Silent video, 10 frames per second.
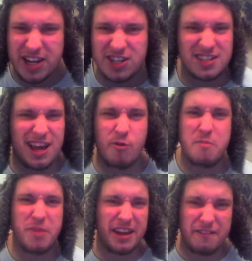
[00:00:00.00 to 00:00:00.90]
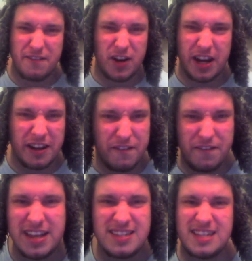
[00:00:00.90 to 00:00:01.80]
bitches that were being fucking
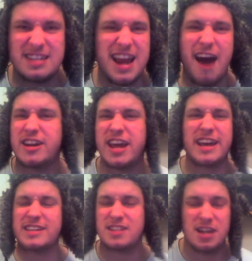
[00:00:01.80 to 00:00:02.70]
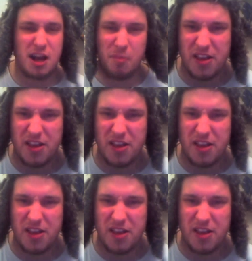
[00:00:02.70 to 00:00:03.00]
infested nowadays